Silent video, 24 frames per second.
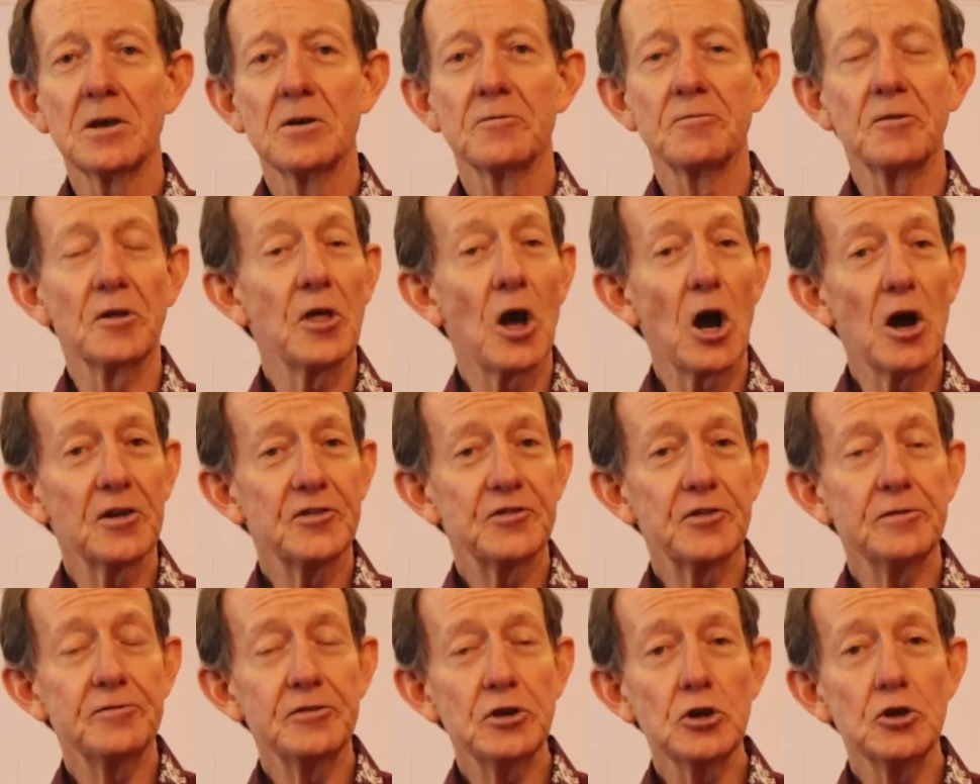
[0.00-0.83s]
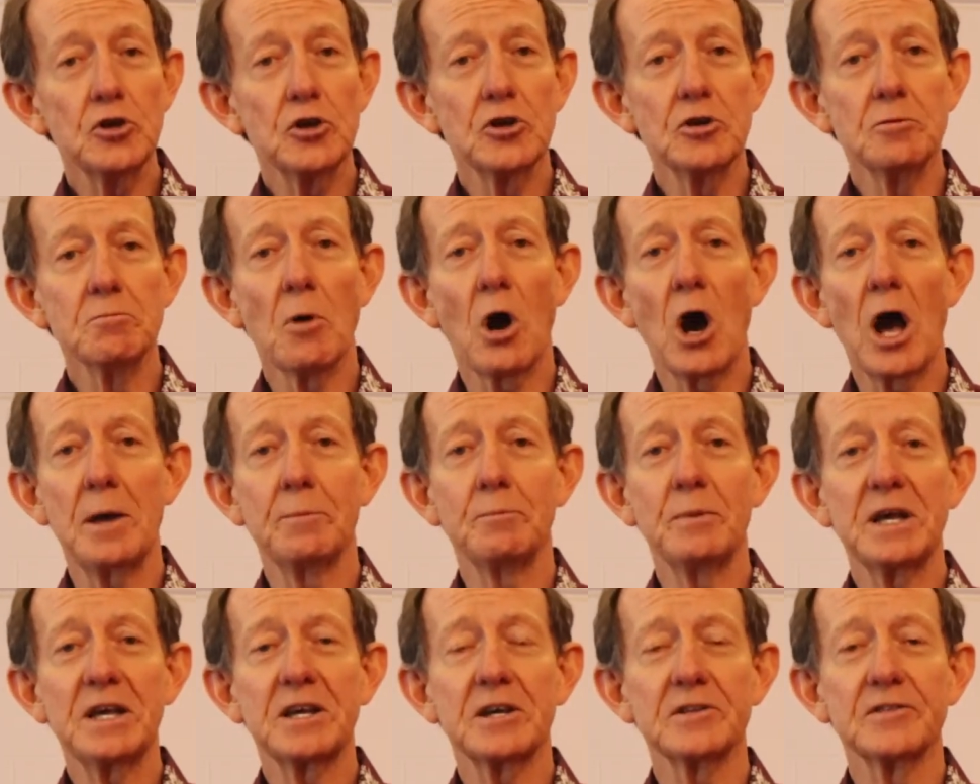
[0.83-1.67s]
For those of you who
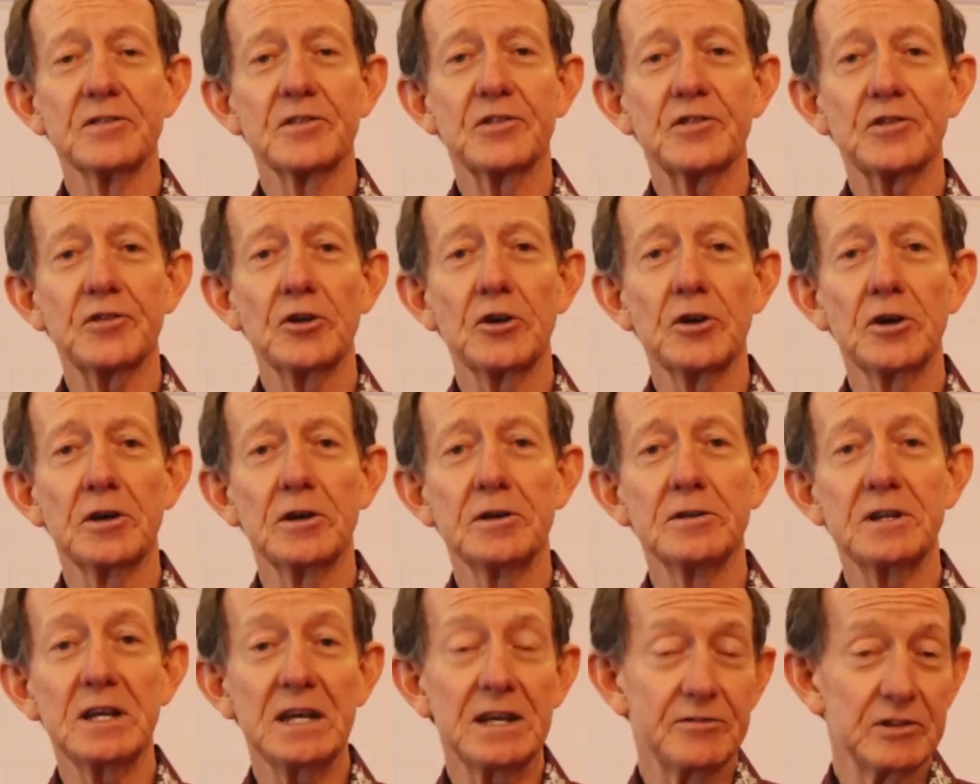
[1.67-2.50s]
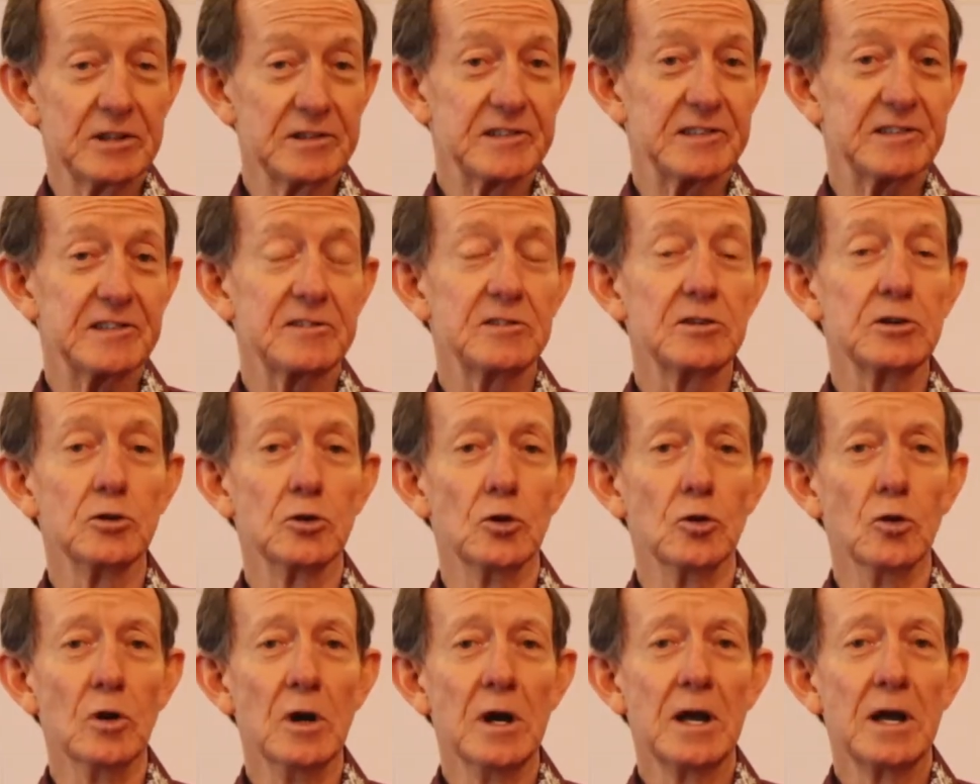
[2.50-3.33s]
might be concerned even
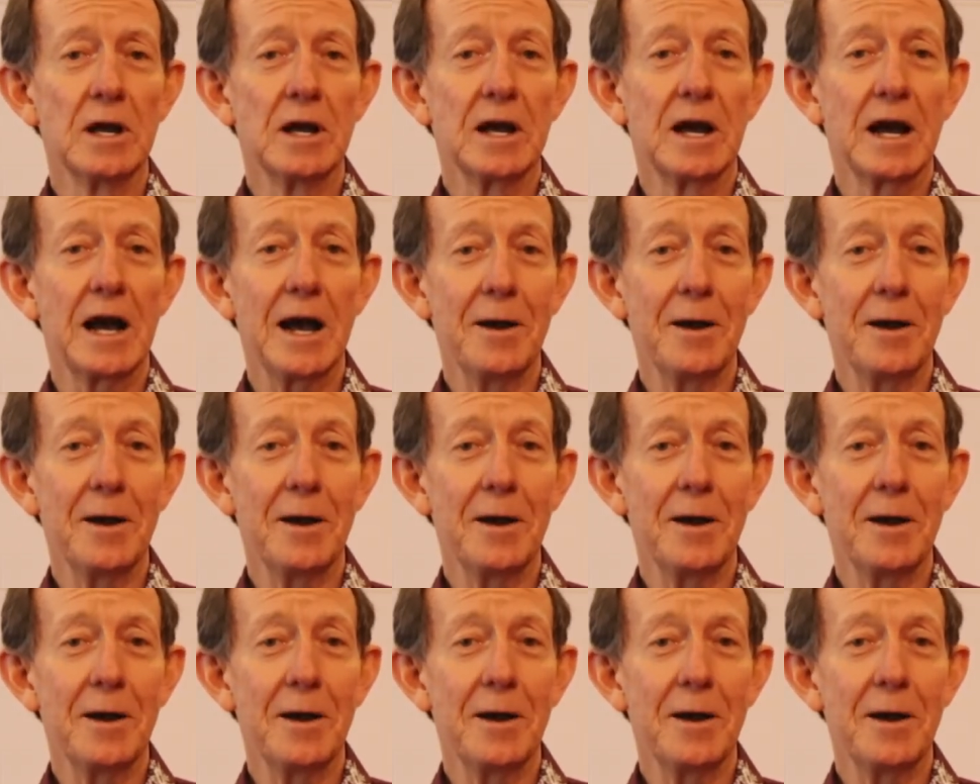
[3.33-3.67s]
still